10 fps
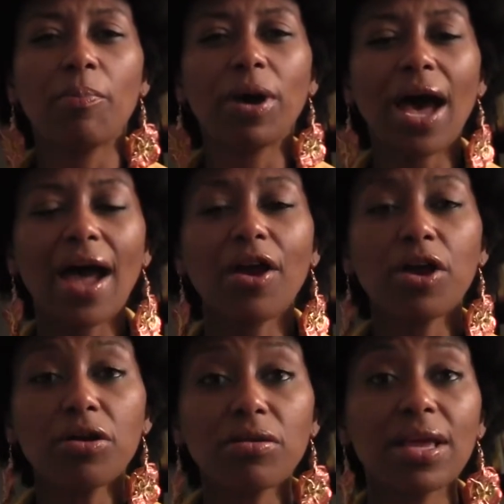But I
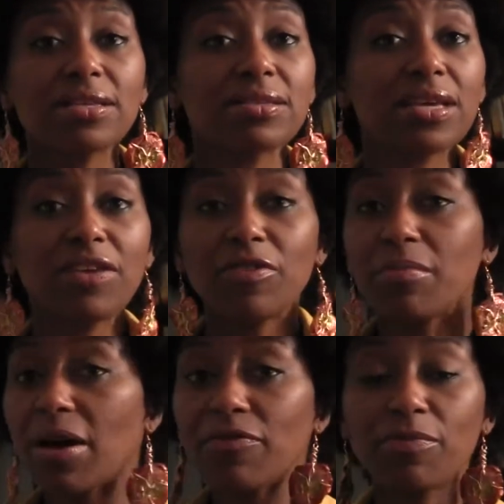heard, as even
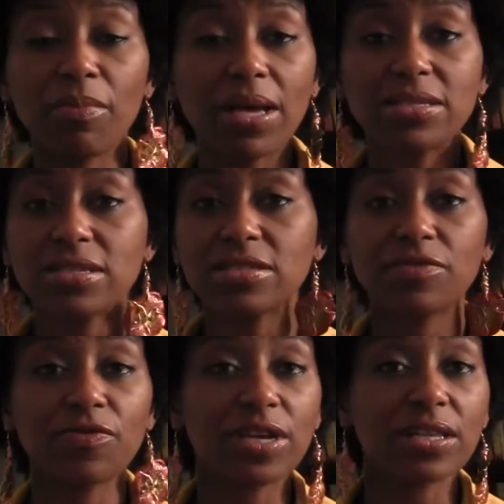my
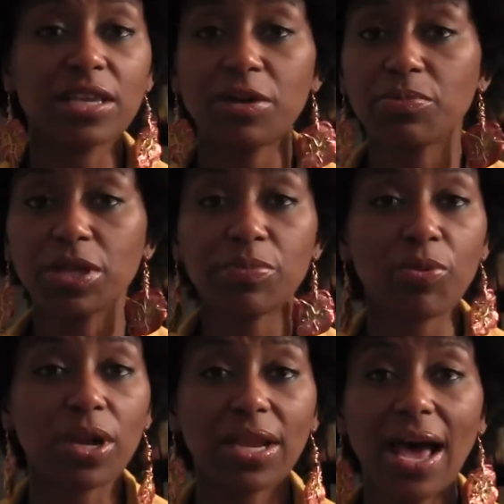sister friend Kimberly
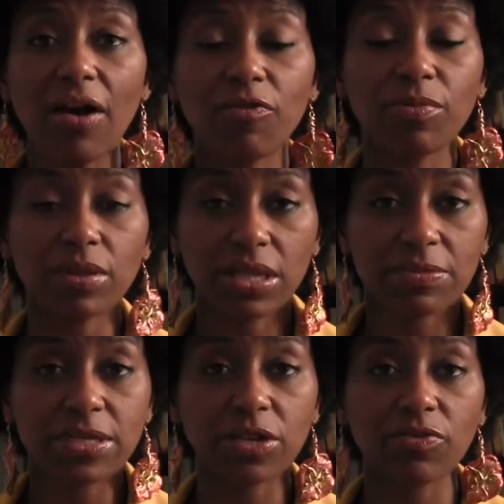pointed out in
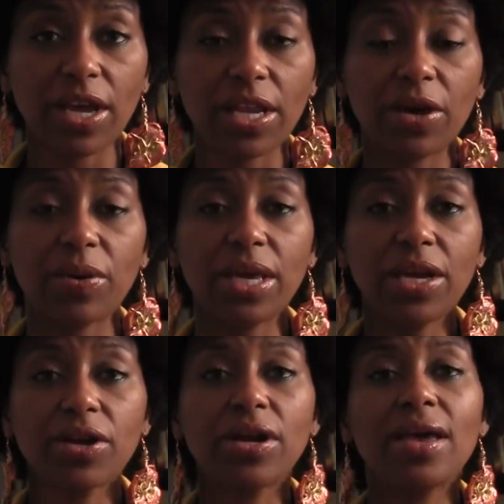Lipstick Radio
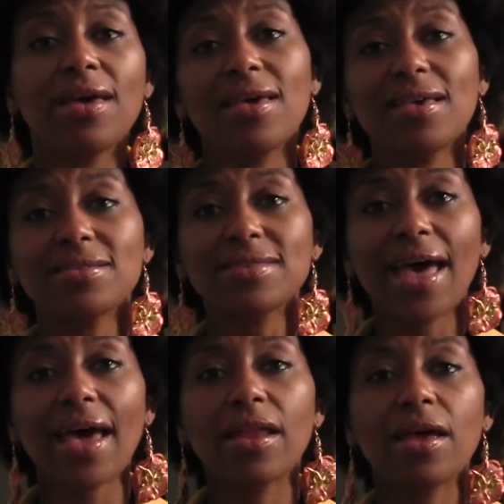here, is
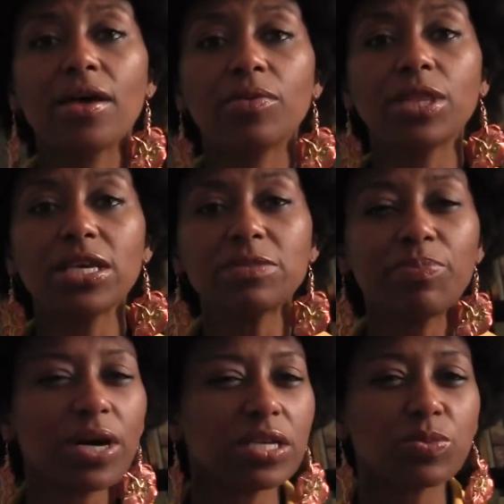that these
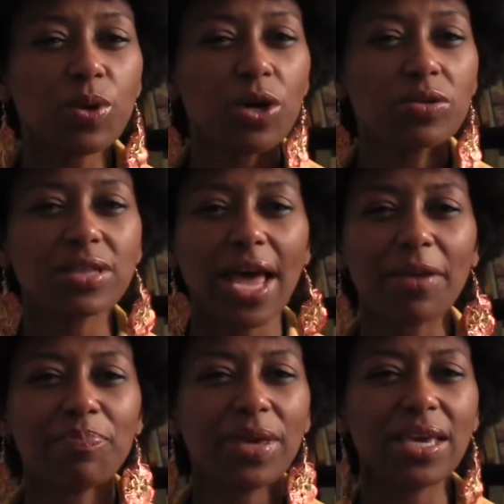buzzwords
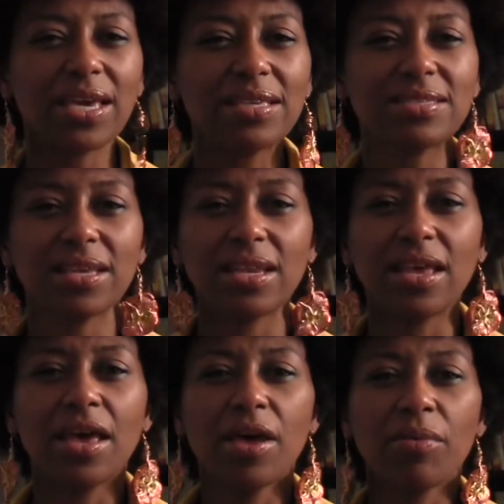like peace and
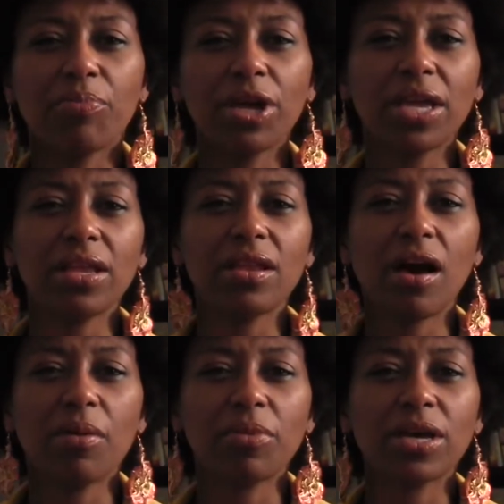bringing,
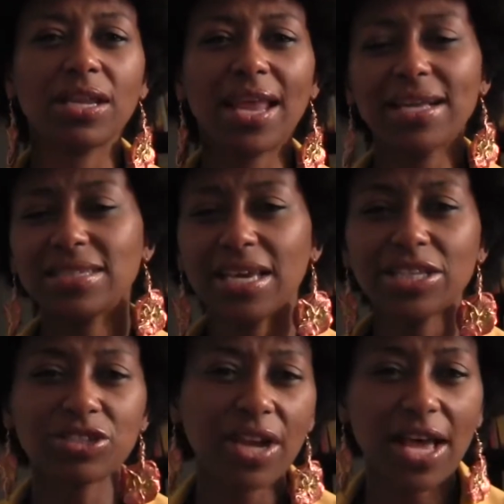connecting
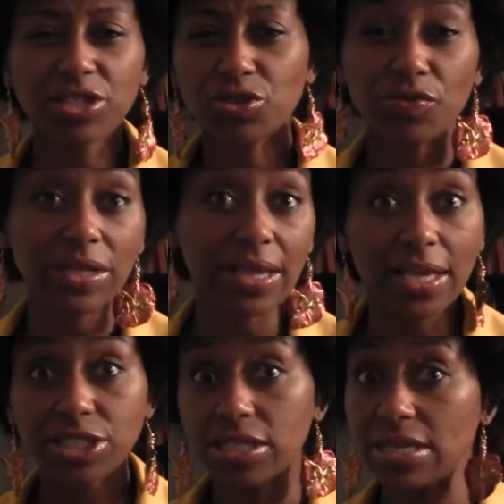international
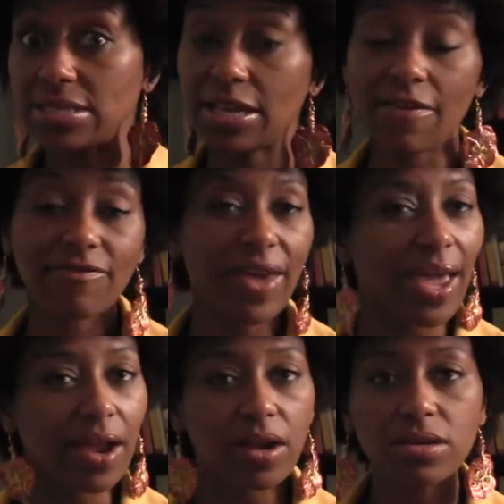relations and
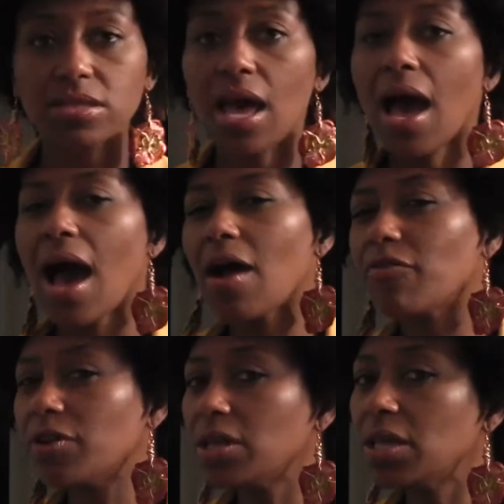affairs, I
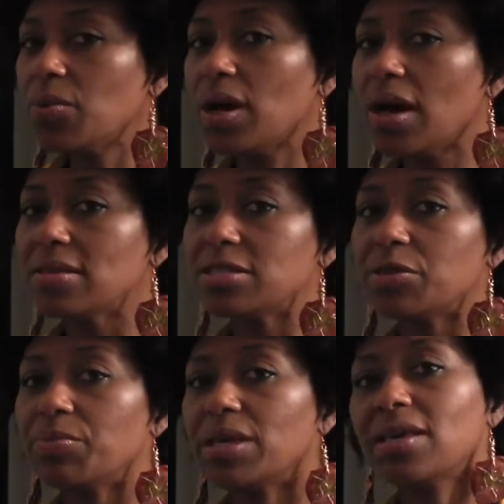really want us
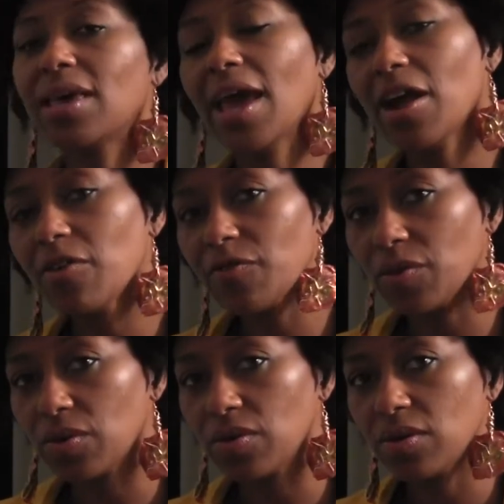to be
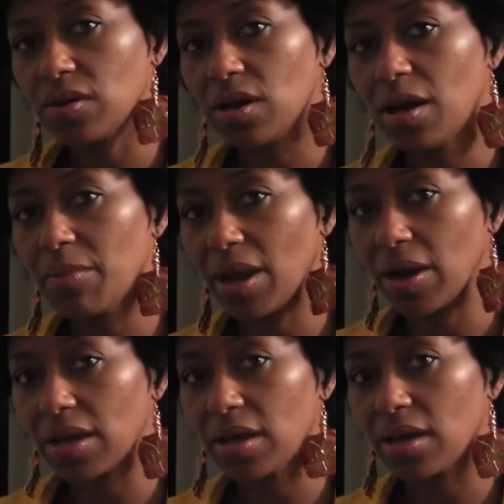careful,
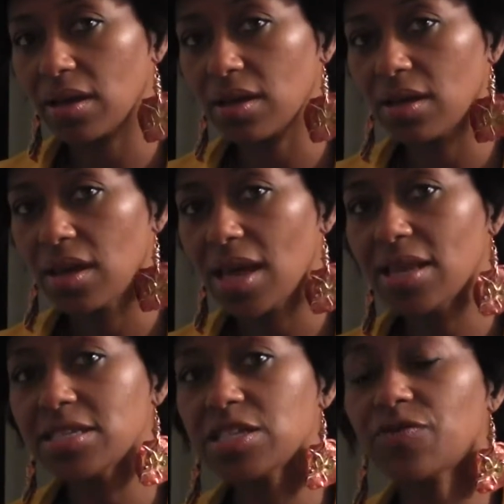America. And
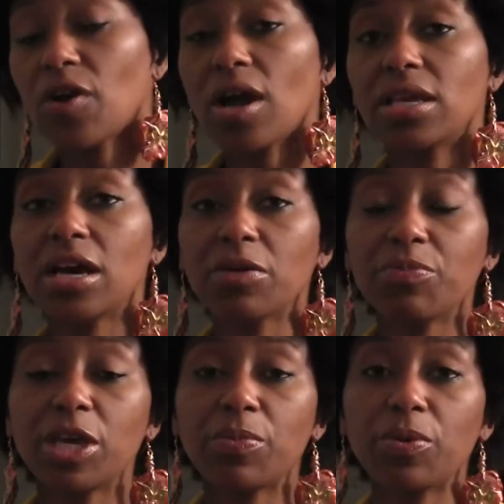this is for our young
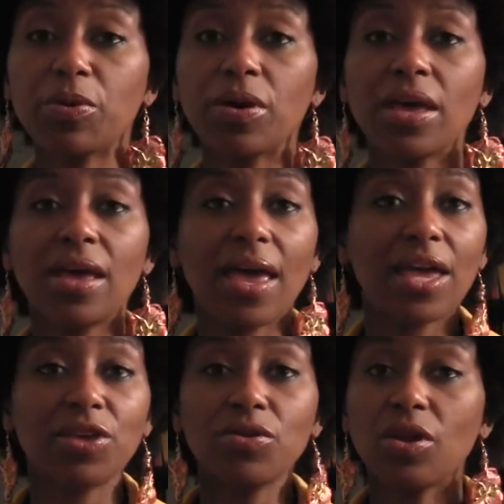people,
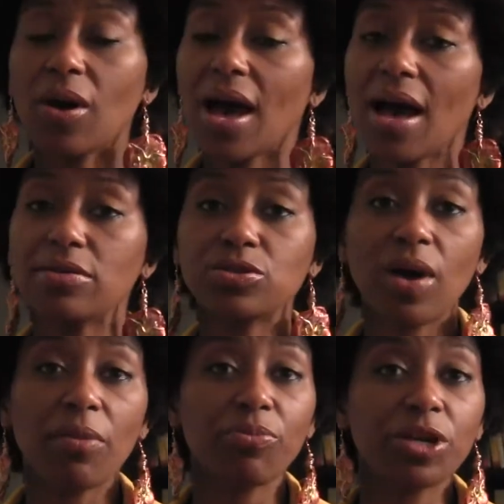and you know how I do.
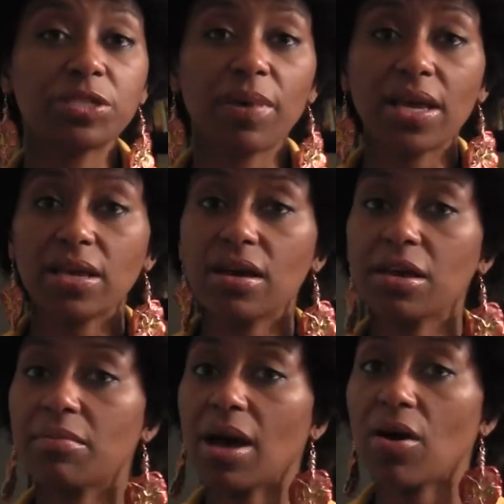I bridge my
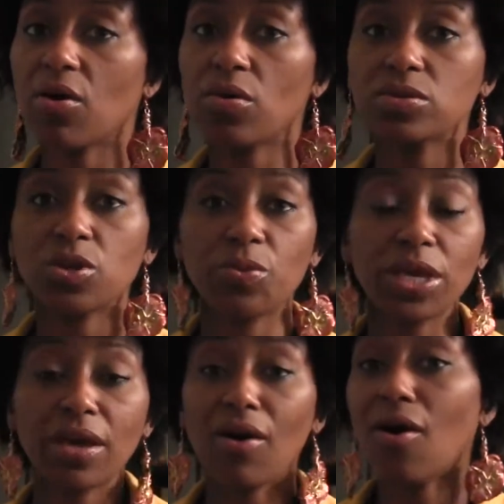young and my old so we
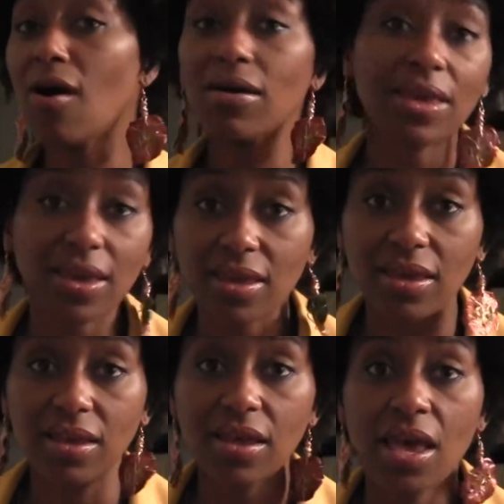can all kick it.